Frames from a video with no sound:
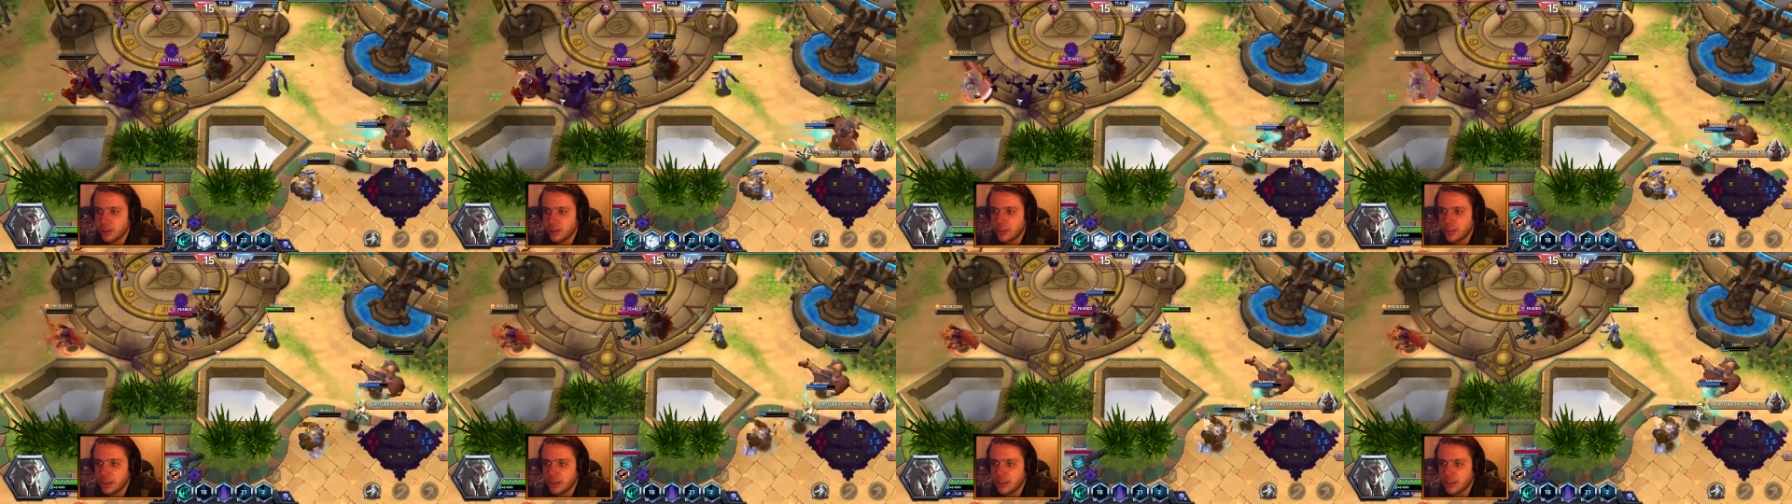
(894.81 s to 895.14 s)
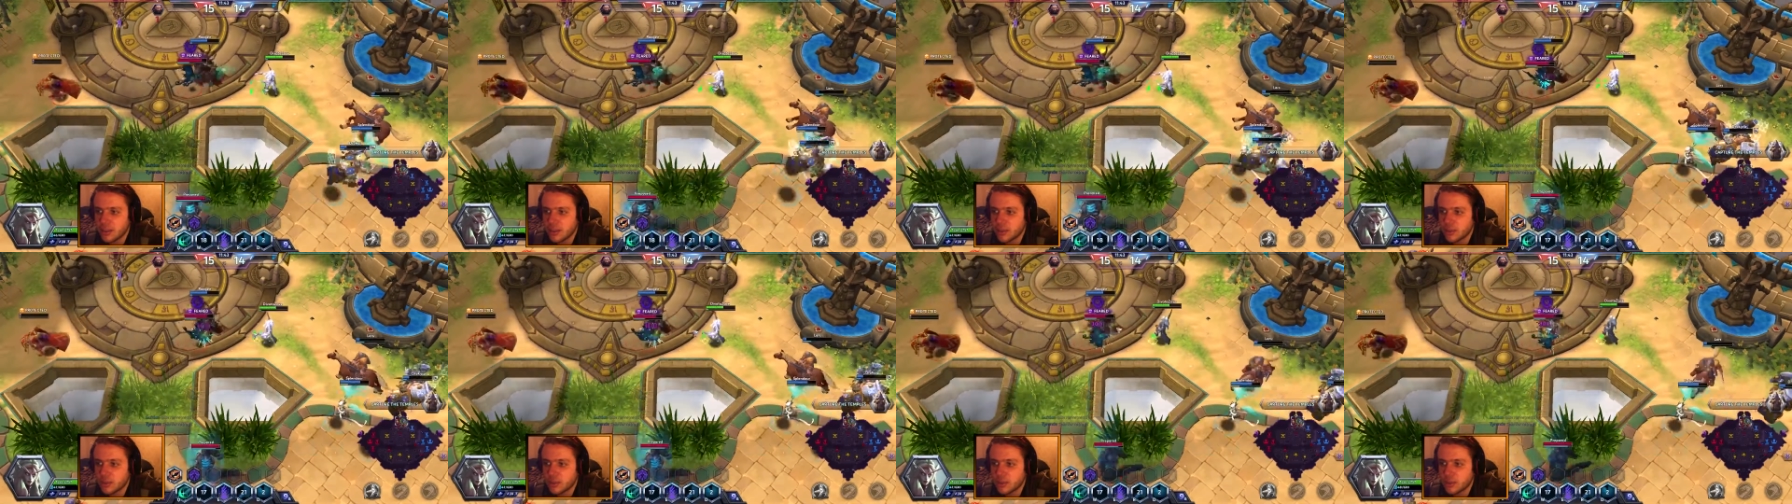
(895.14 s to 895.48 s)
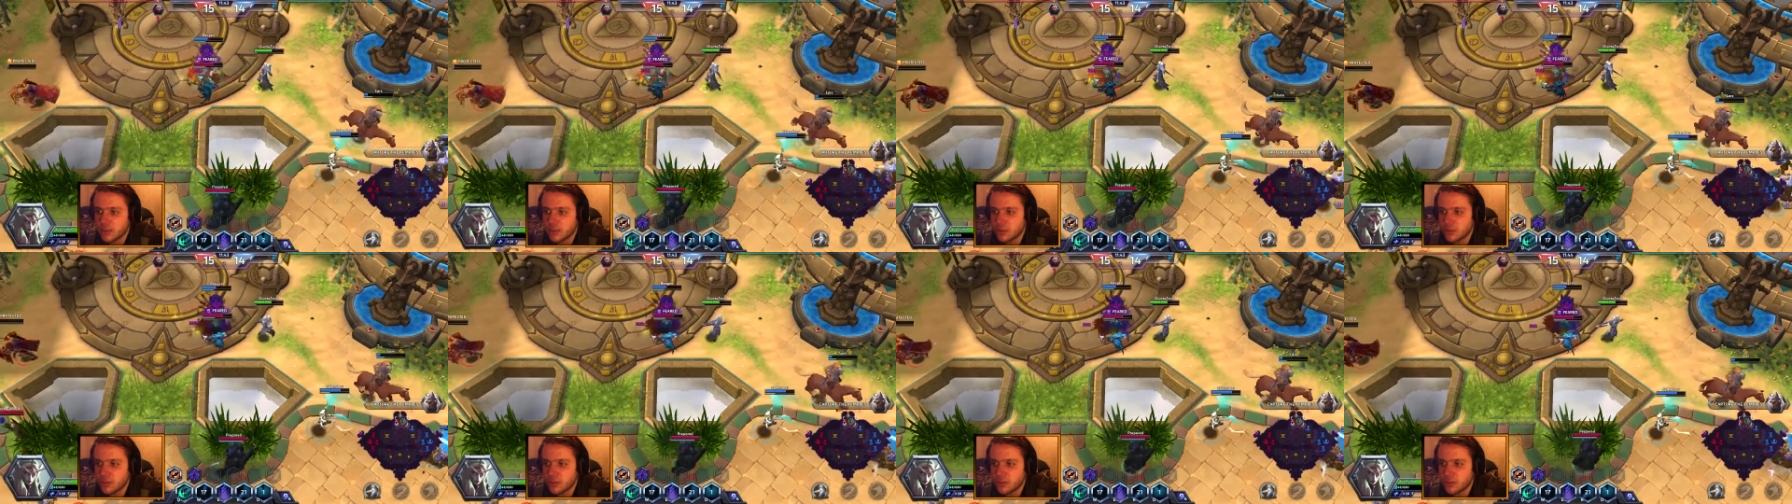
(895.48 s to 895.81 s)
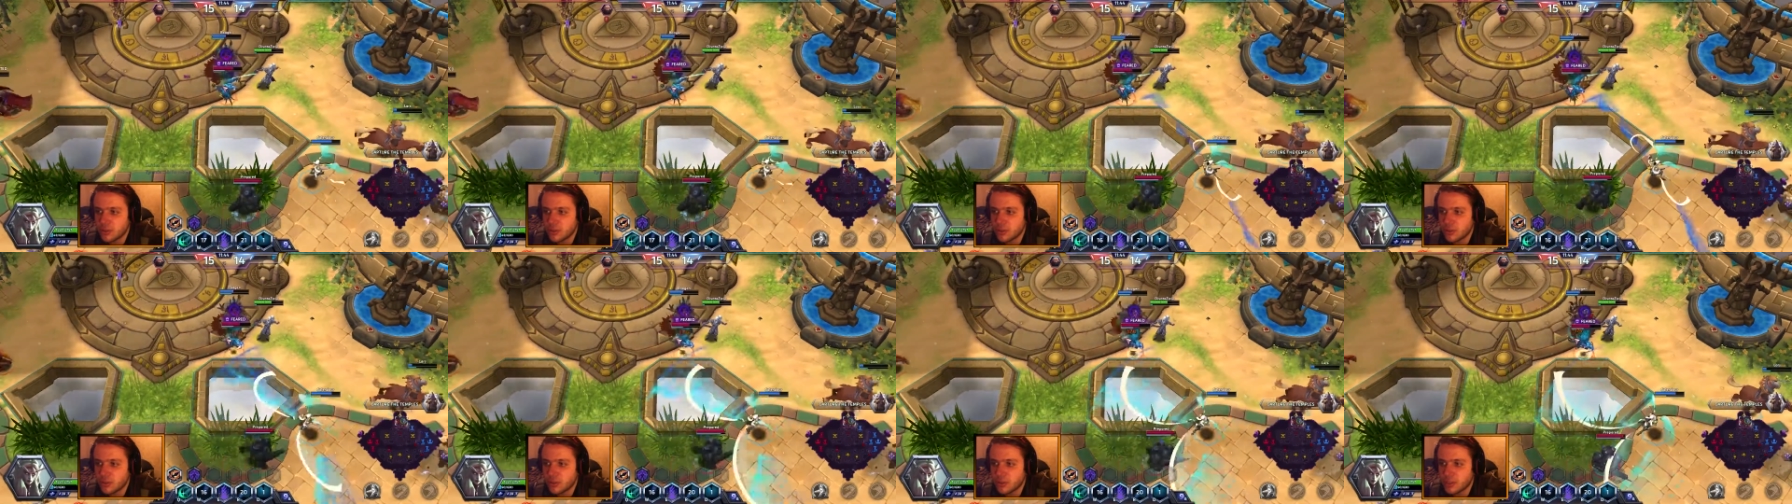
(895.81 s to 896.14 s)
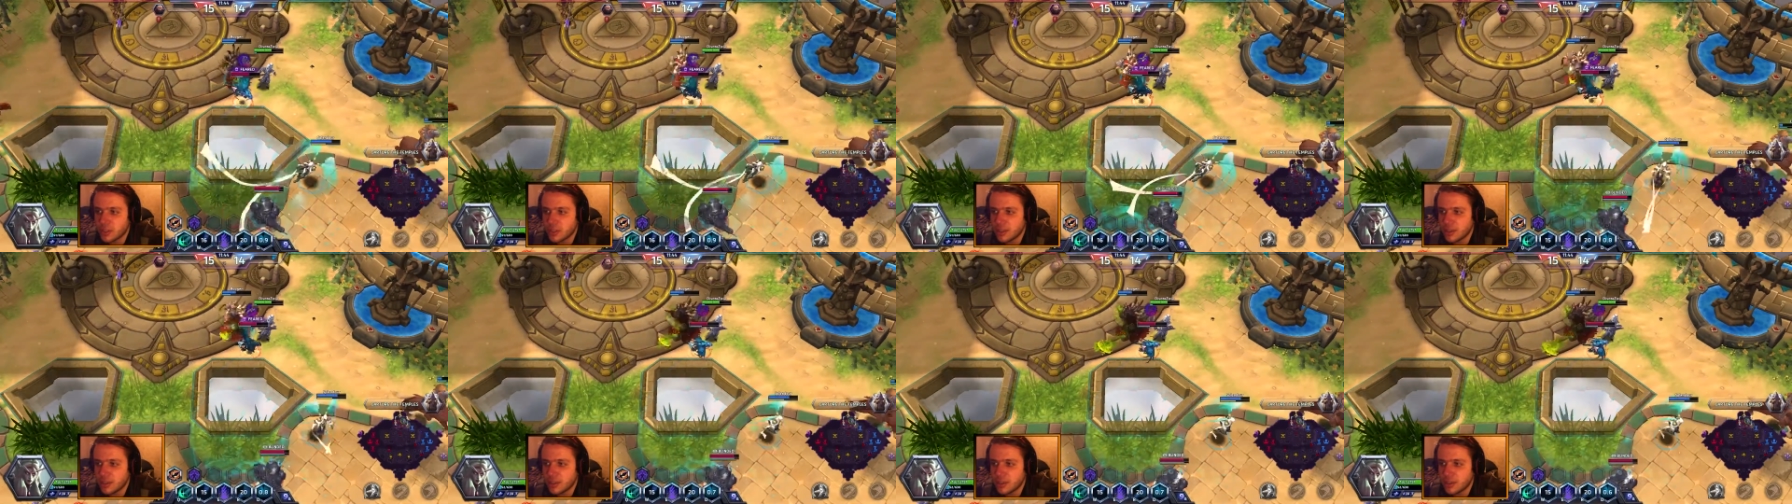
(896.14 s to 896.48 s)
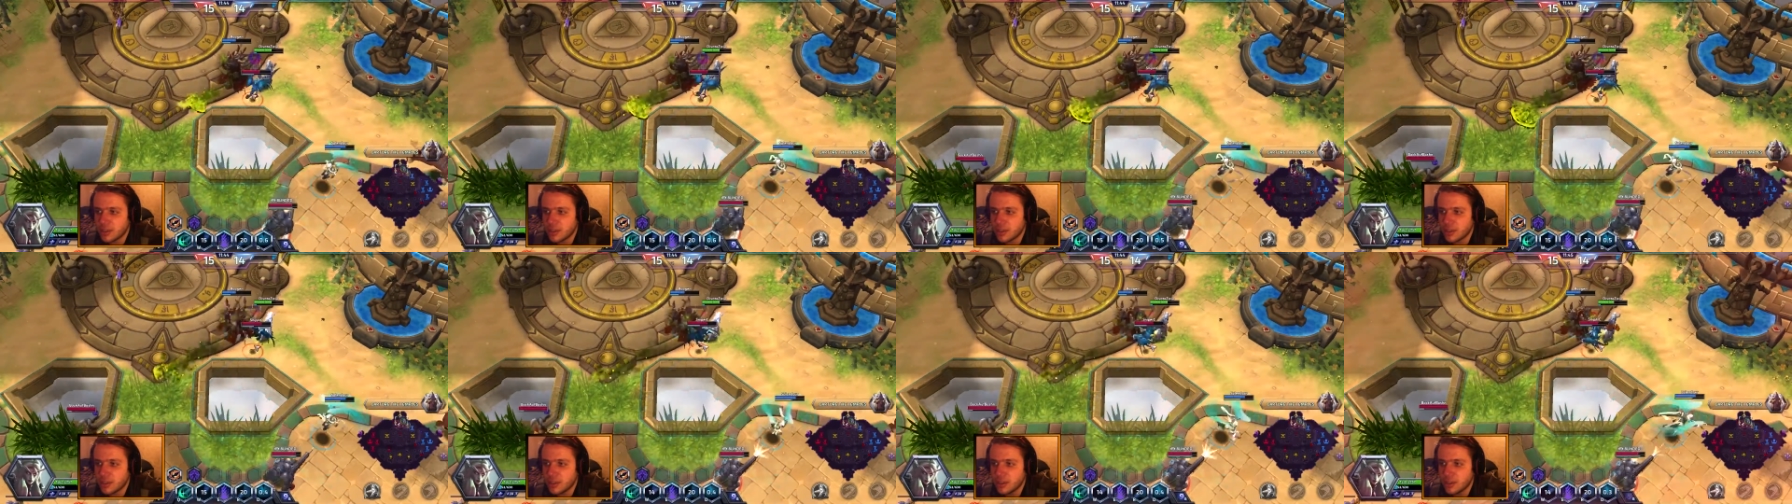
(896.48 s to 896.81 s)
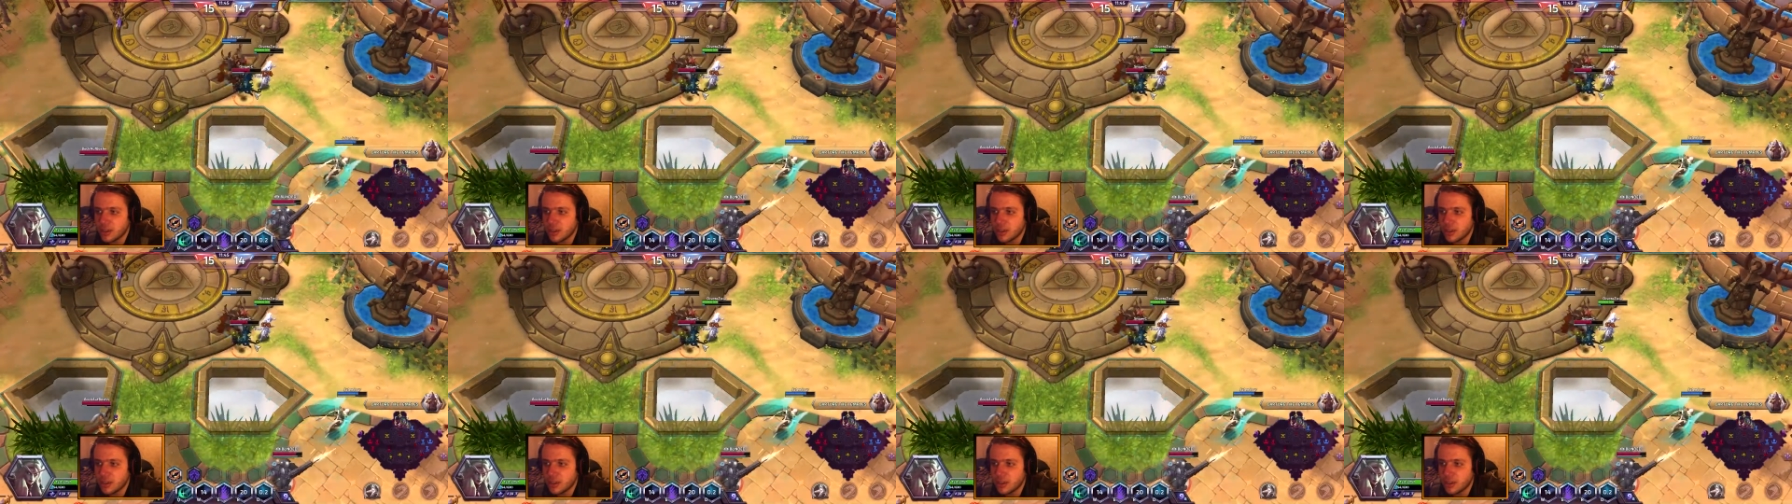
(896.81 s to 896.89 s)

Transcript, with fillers: Nice ulti from Gul'dan there.